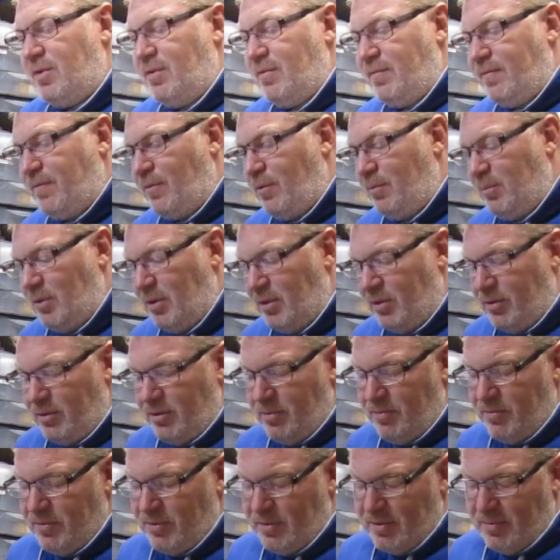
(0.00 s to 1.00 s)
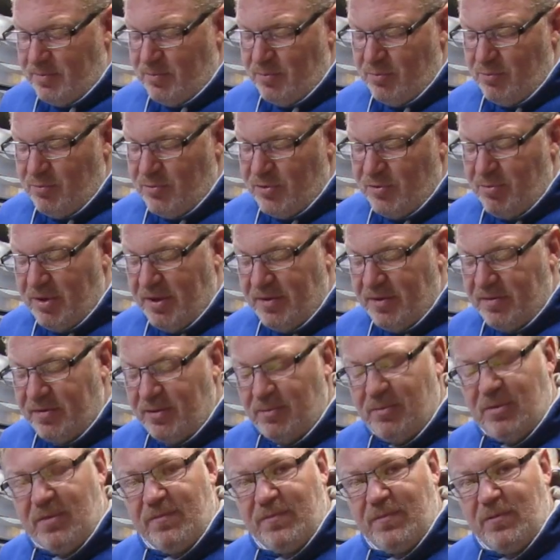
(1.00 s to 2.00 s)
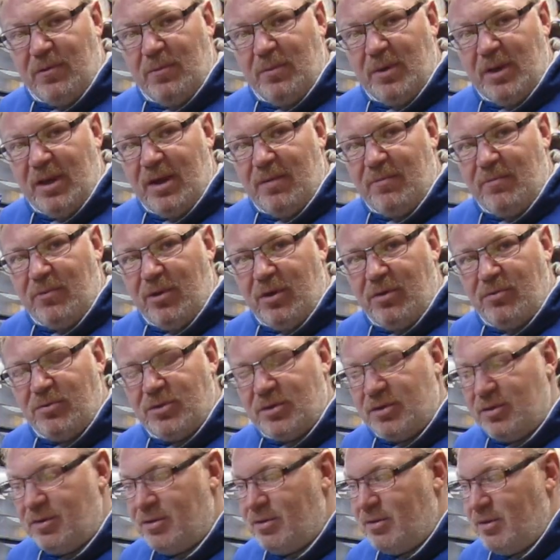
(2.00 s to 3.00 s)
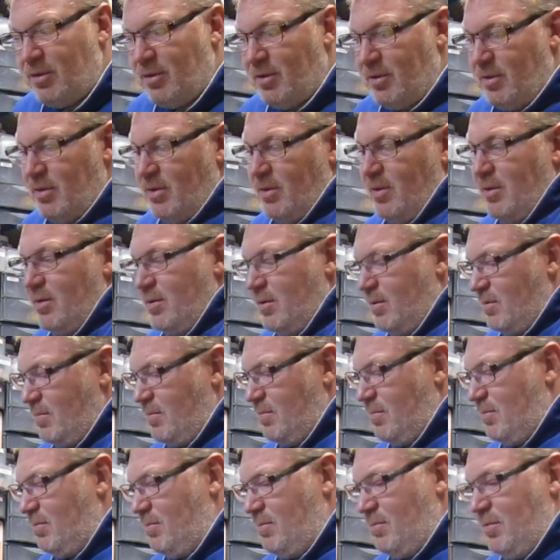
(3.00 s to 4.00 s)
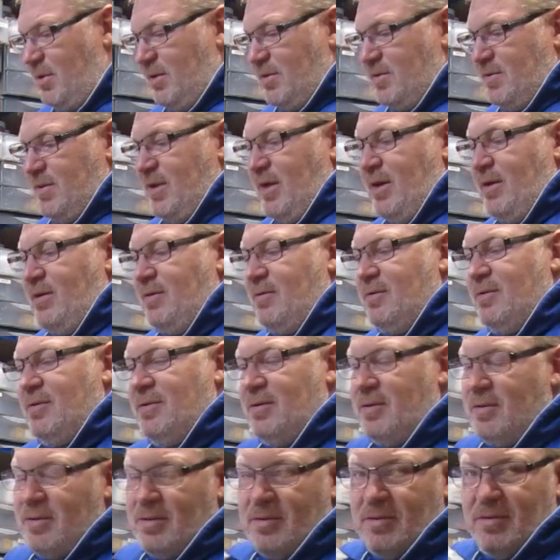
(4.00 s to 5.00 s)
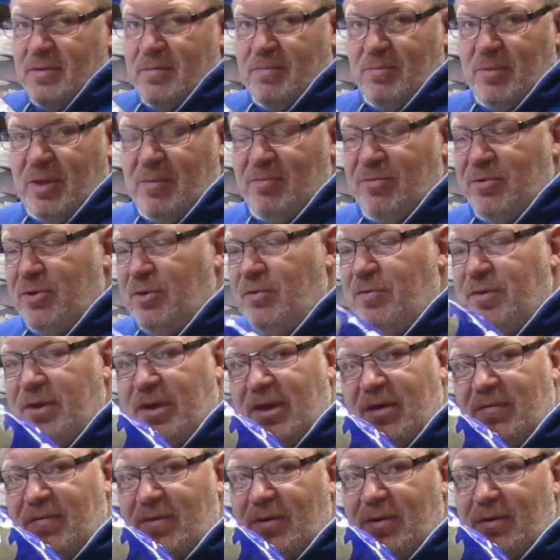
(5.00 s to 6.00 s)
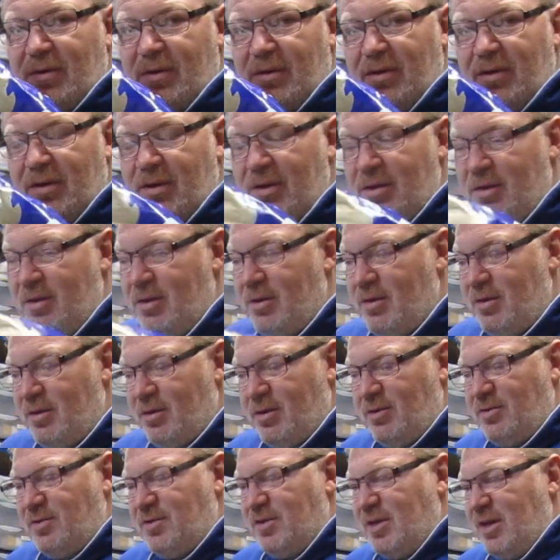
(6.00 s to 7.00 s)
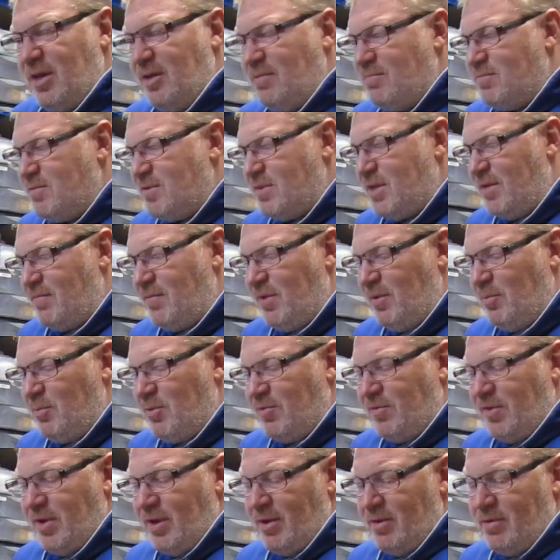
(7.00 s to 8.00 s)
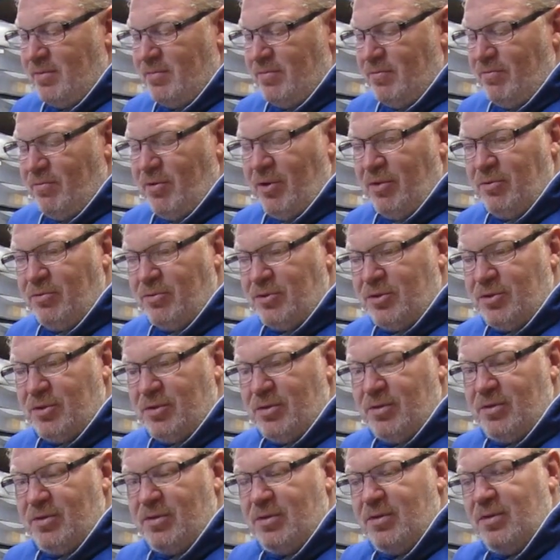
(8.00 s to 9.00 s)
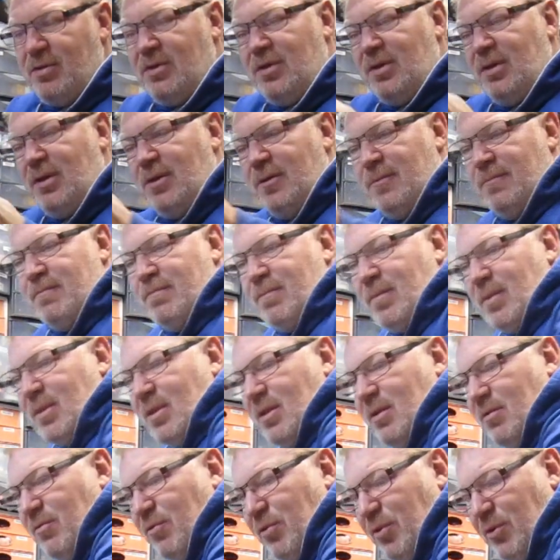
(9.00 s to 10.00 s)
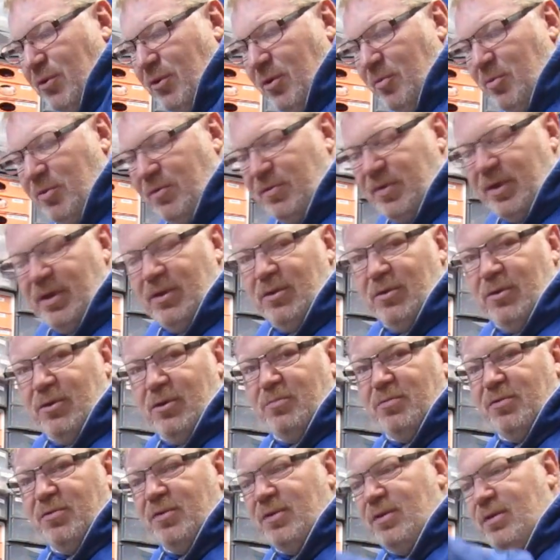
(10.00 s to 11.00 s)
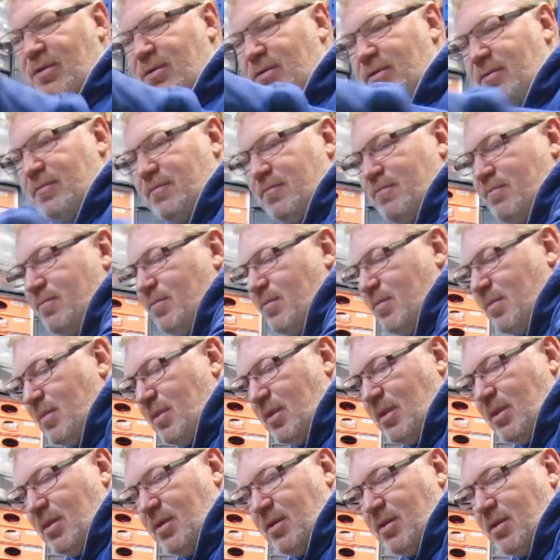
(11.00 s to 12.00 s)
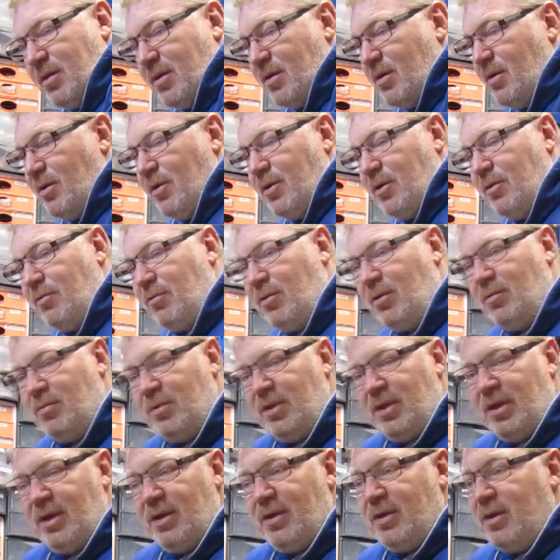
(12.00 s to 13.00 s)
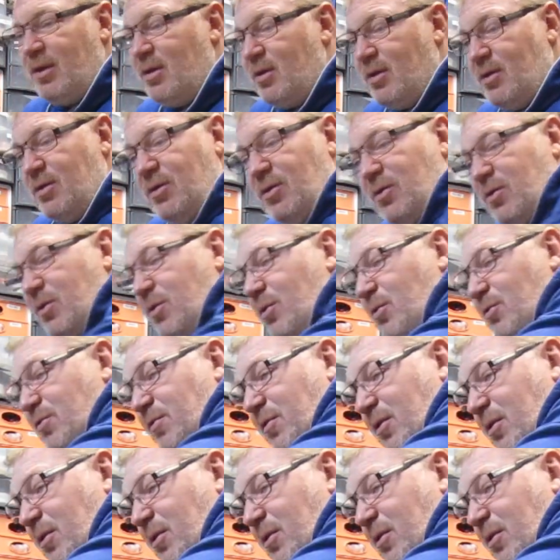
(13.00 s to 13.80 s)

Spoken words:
the Formula herbs, just mix it with the Formula M roach. Mix that, them two together. I'd say 70% roach, 30% herbs. Can't go wrong with that. You can also,